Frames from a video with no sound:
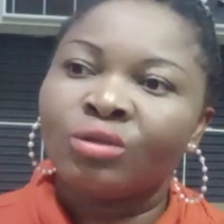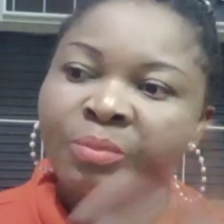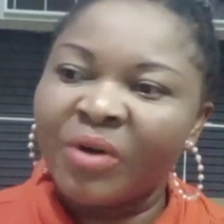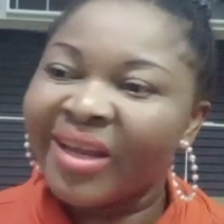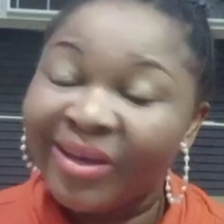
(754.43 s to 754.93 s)

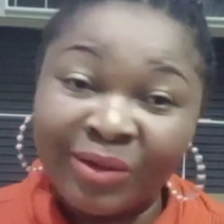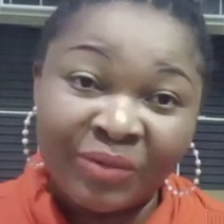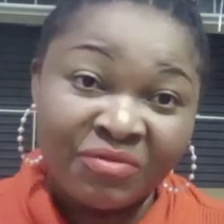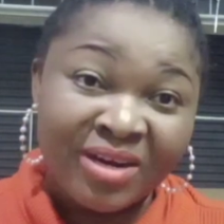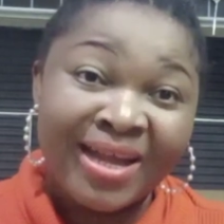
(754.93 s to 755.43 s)
So bring a lot
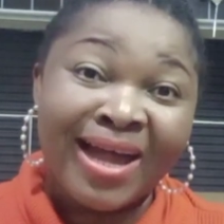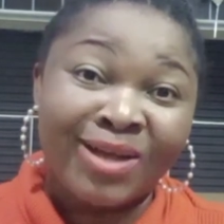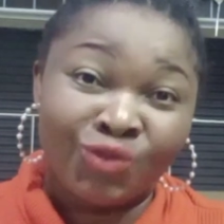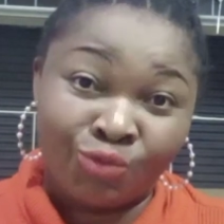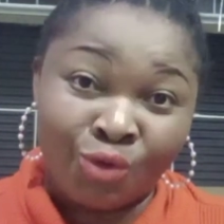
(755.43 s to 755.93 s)
of dry
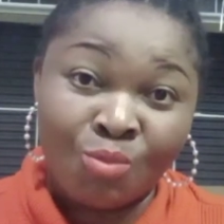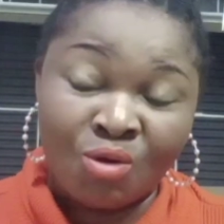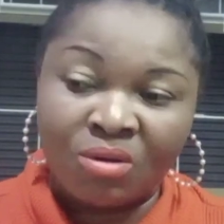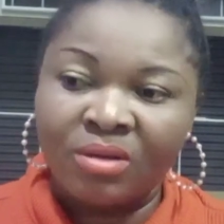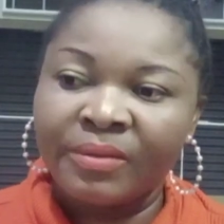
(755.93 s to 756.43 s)

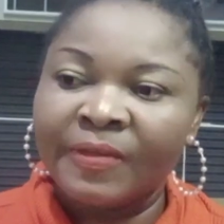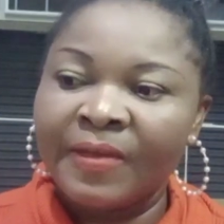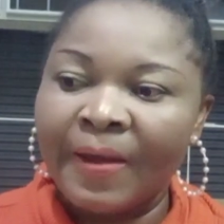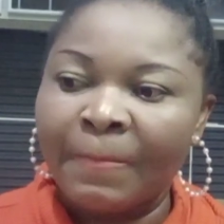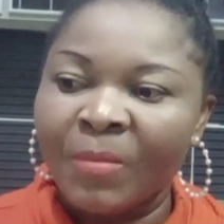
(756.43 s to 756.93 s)
asopor.
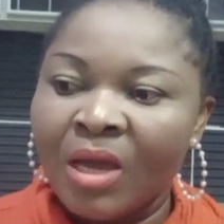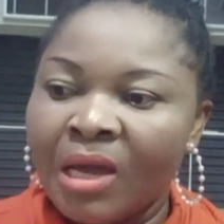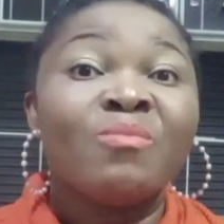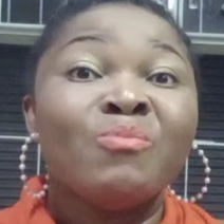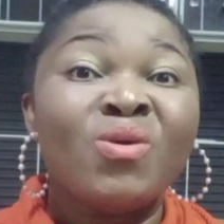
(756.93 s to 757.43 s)
Yeah.
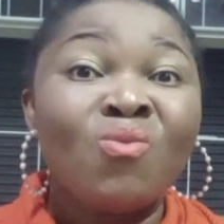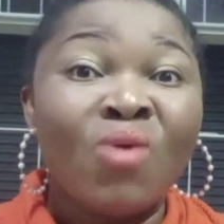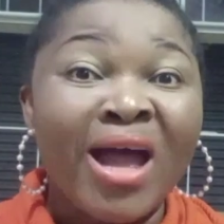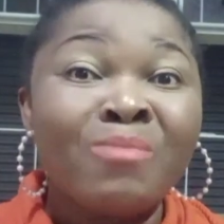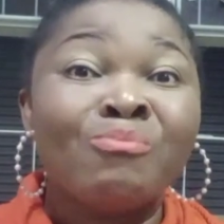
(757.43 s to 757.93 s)
And
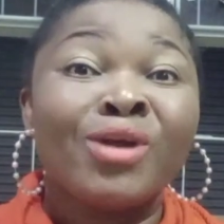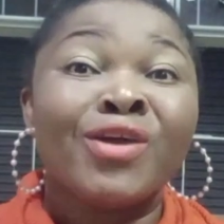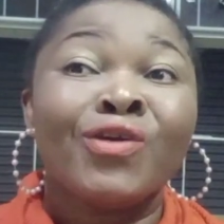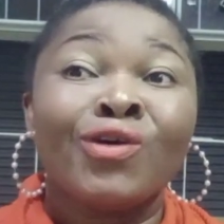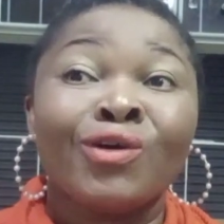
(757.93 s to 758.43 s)
meanwhile,
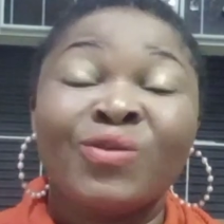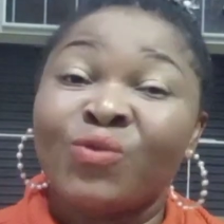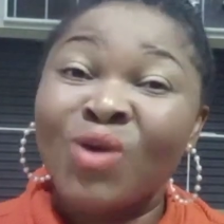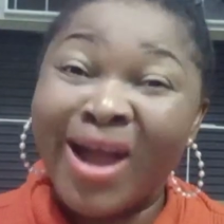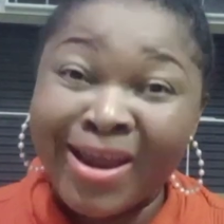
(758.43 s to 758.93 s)
bring your,
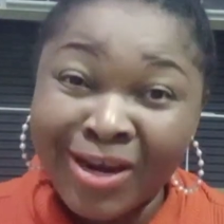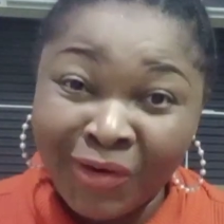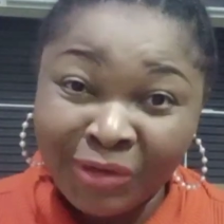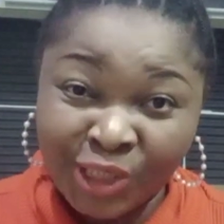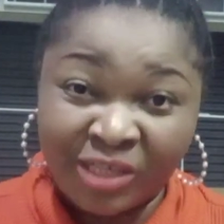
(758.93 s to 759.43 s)
if you are a
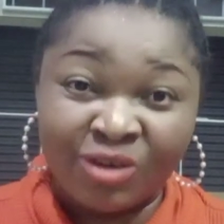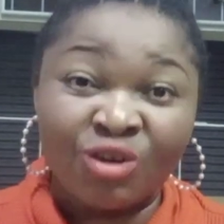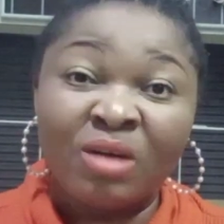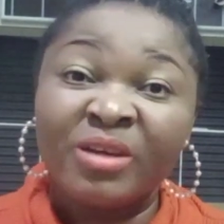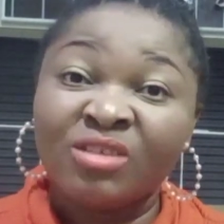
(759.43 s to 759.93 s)

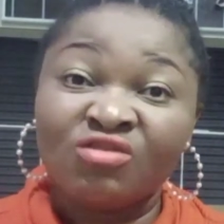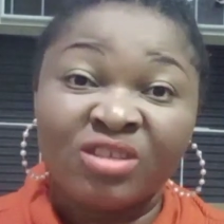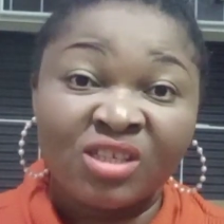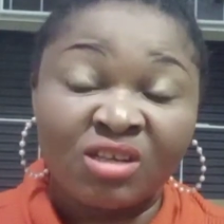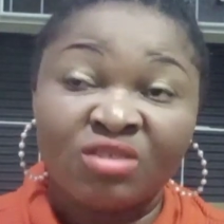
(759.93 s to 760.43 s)
Christian coming into
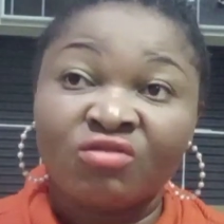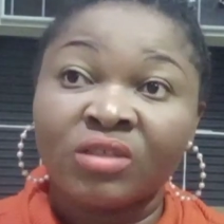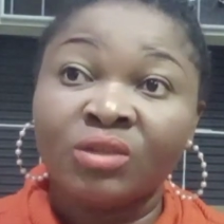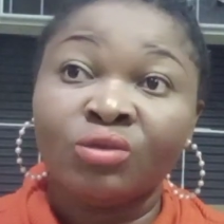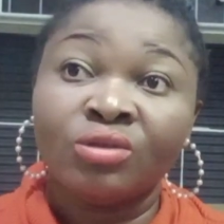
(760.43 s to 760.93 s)
this
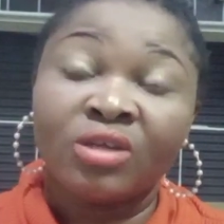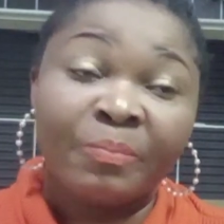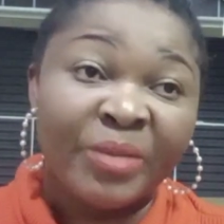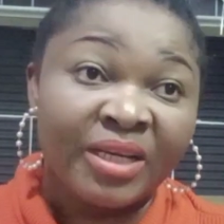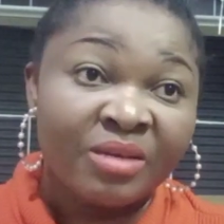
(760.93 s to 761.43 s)
country, do
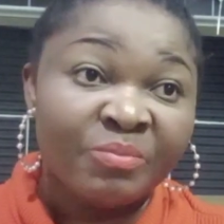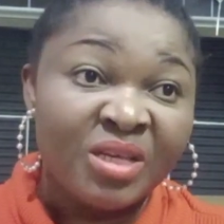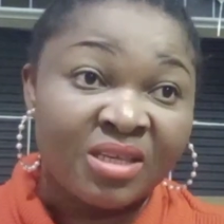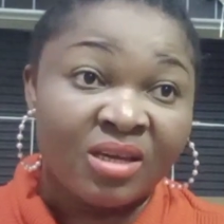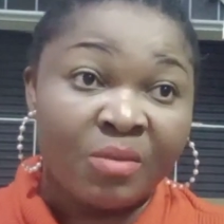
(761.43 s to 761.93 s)
not make the
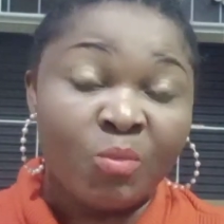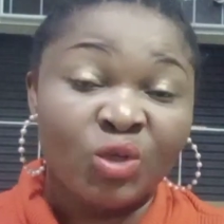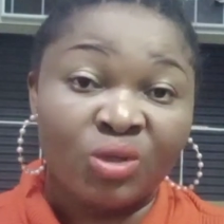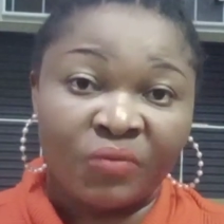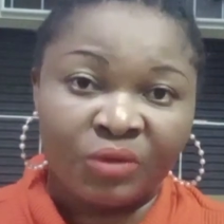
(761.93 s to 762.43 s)
mistake
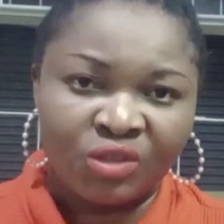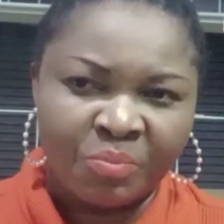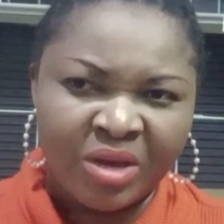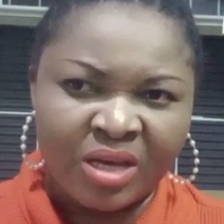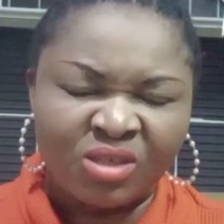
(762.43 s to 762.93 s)
most of us
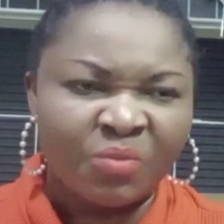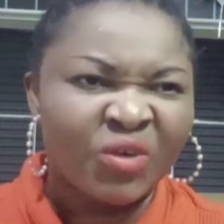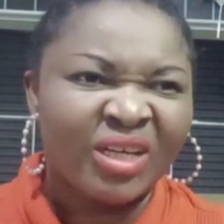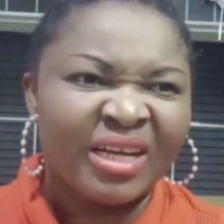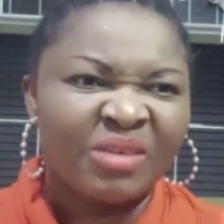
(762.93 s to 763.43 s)
made.
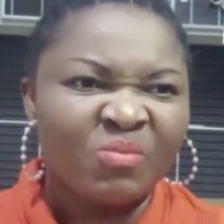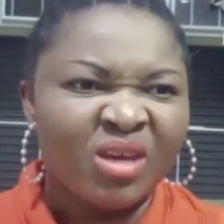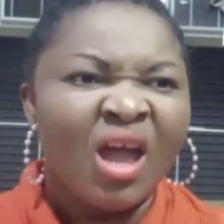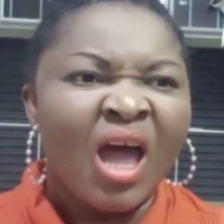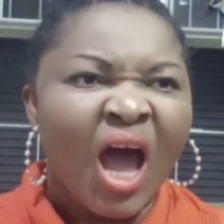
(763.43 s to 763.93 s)
Someone like
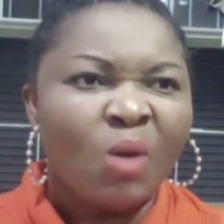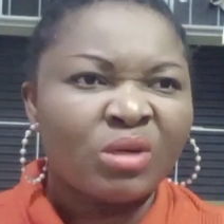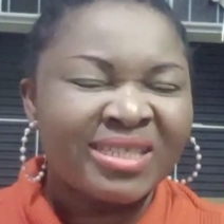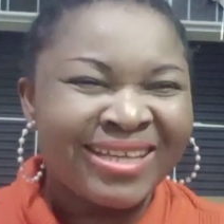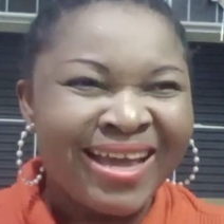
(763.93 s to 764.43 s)
me, I
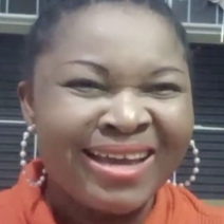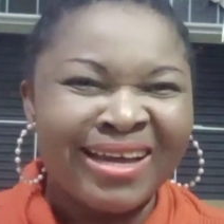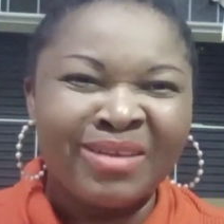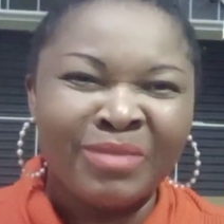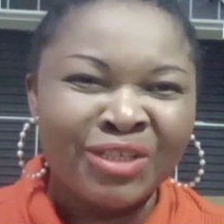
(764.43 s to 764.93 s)
was scared
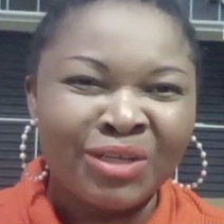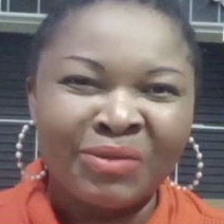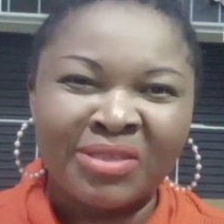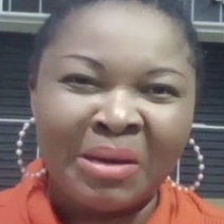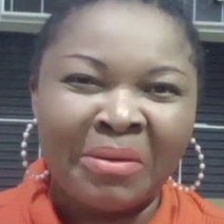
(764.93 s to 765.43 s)
at the mention
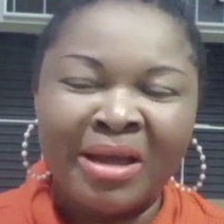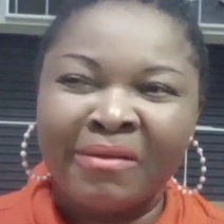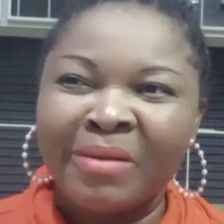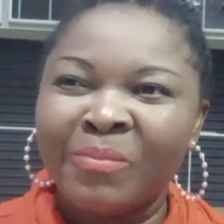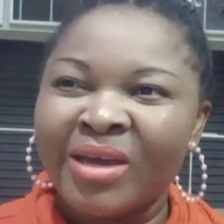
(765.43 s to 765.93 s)
of Saudi
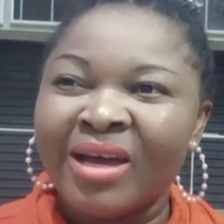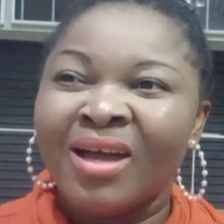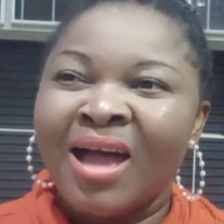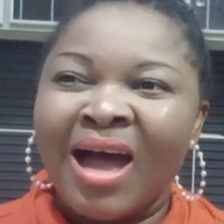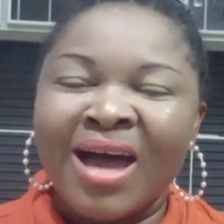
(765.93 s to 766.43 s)

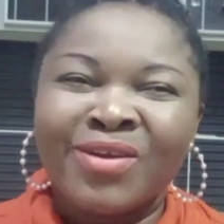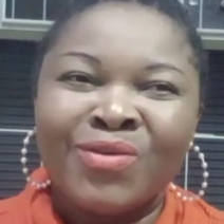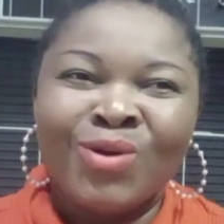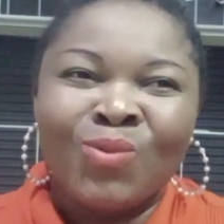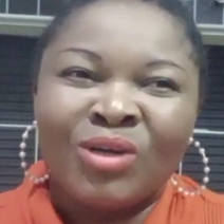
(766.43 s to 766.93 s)
Arabia. And
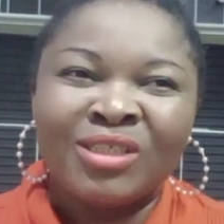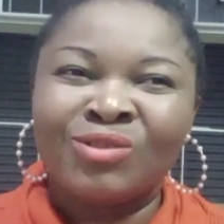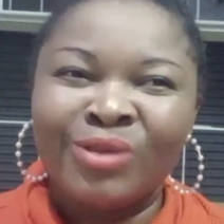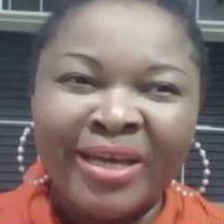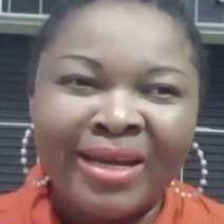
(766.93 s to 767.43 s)
you know,
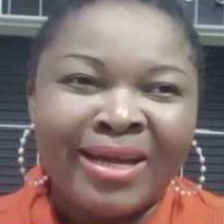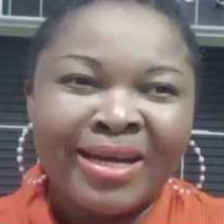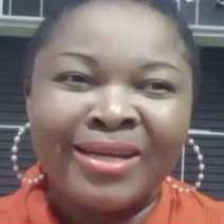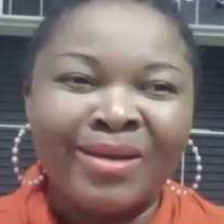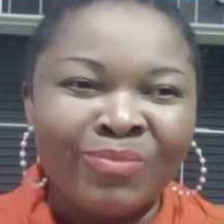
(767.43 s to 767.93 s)
once you hear
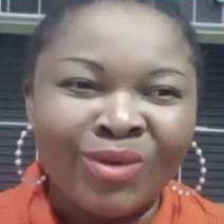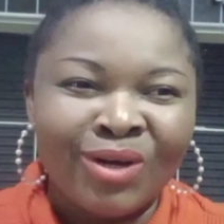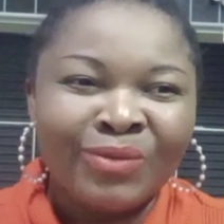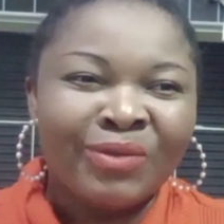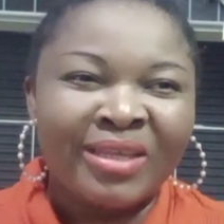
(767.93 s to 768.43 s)
that, then
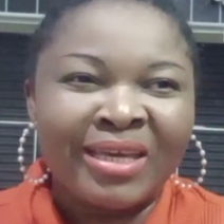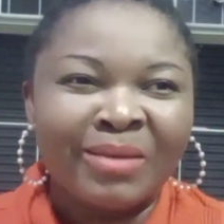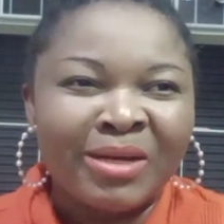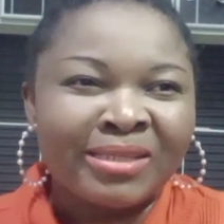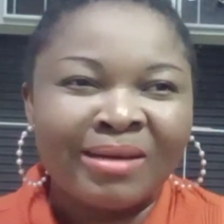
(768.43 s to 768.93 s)
all you think
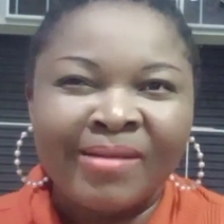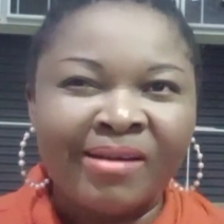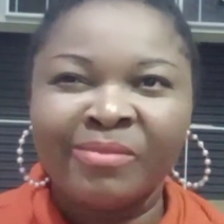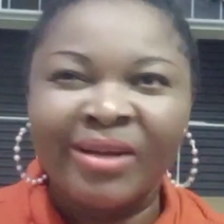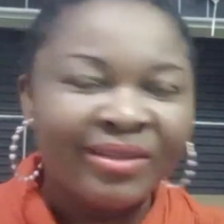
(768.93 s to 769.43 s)
about Saudi
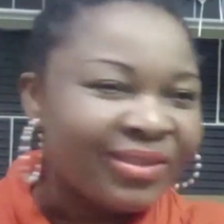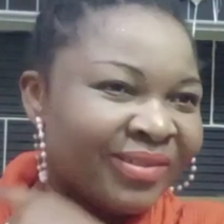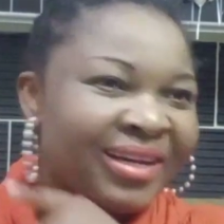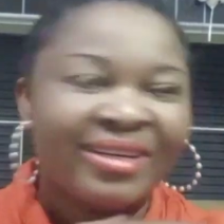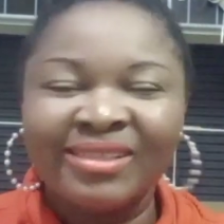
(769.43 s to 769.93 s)
Arabia is
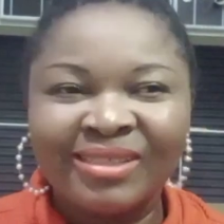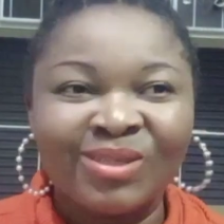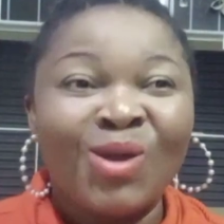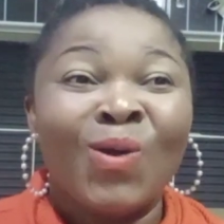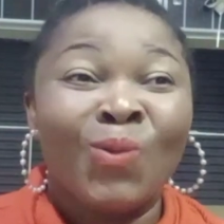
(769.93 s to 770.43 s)
like
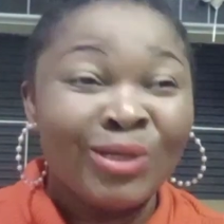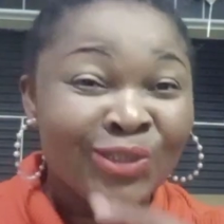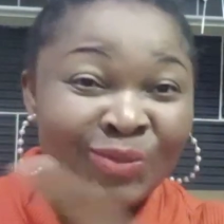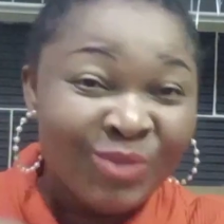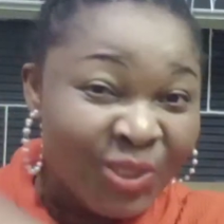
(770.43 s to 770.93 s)
this.
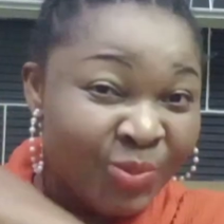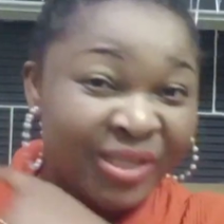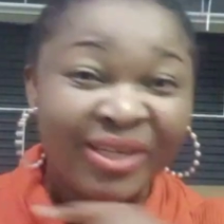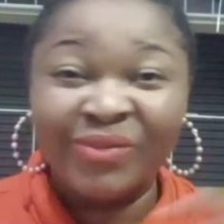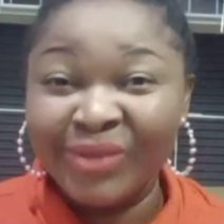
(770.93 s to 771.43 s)
Once you
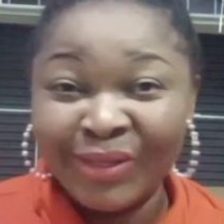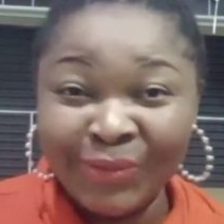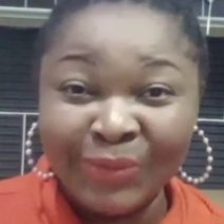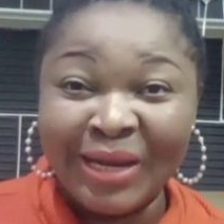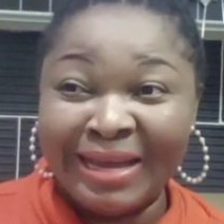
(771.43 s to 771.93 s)
misbehave, they
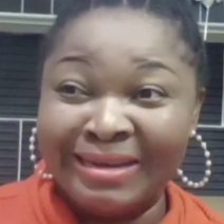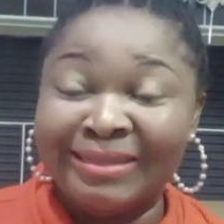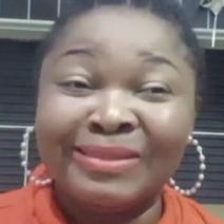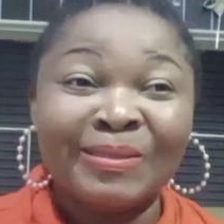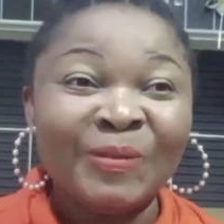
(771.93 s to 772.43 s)
do like
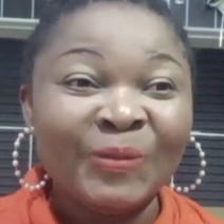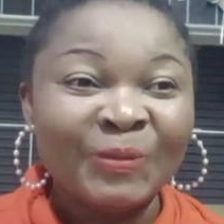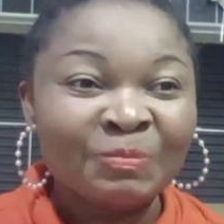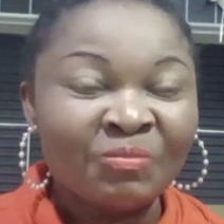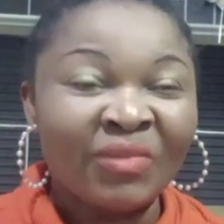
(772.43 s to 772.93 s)
this, you
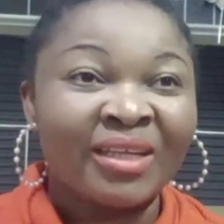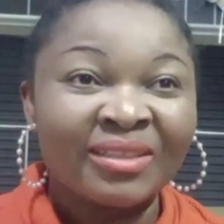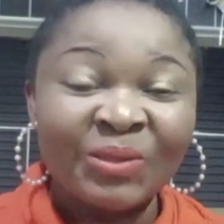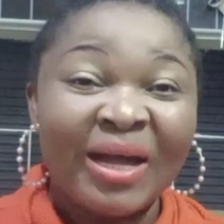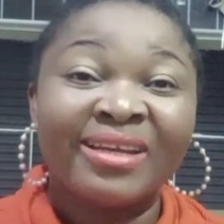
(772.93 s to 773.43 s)
know.
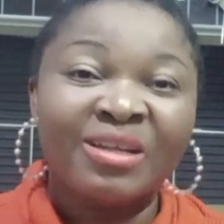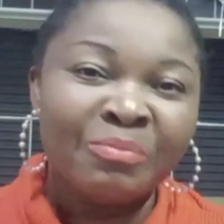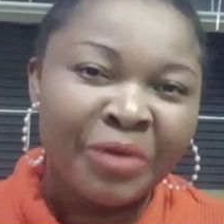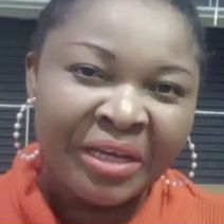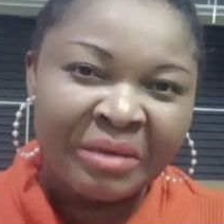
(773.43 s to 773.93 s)
So I
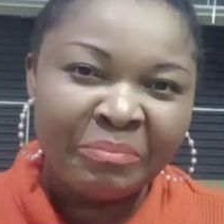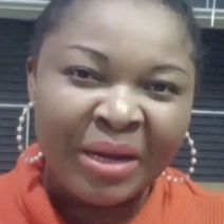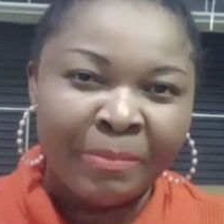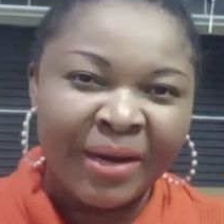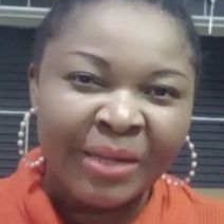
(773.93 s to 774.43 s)
didn't bring in
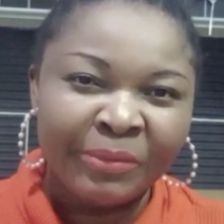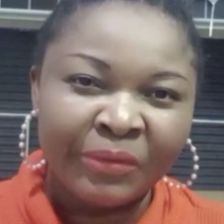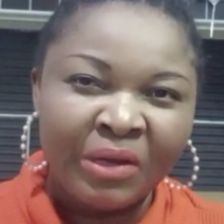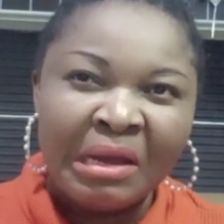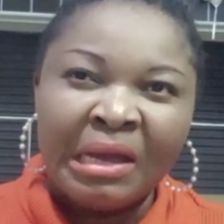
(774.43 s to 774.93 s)
my Bible.